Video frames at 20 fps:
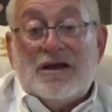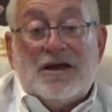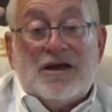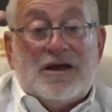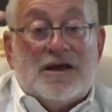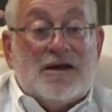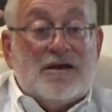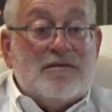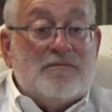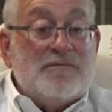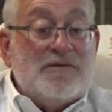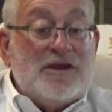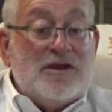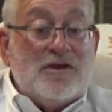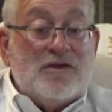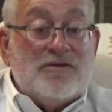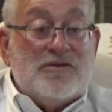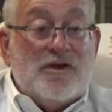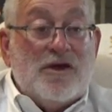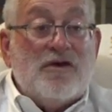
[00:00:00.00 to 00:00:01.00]
Um,
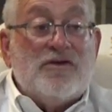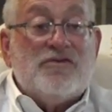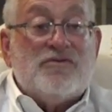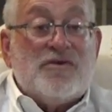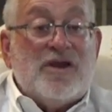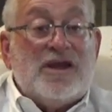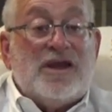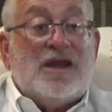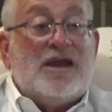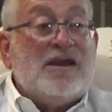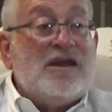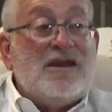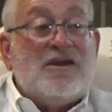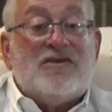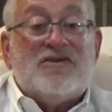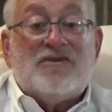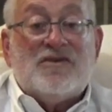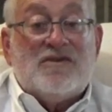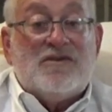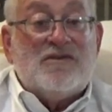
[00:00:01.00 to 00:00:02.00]
you know, those
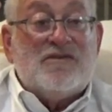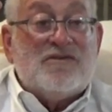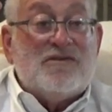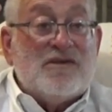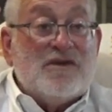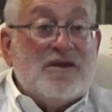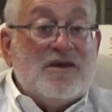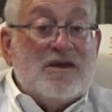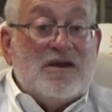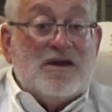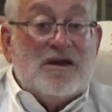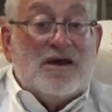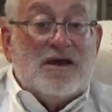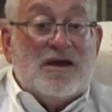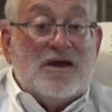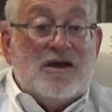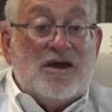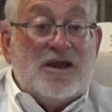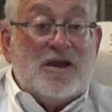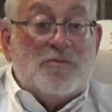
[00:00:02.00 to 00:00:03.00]
recognitions
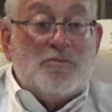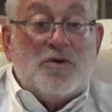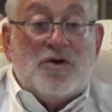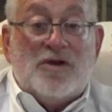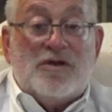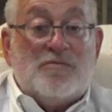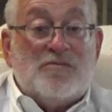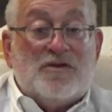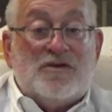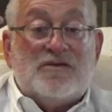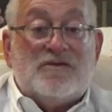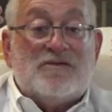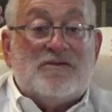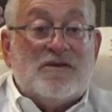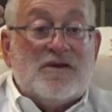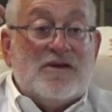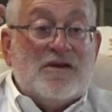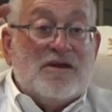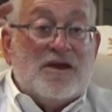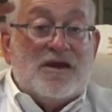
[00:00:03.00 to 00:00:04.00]
uh, and
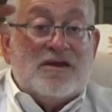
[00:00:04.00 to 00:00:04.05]
appointments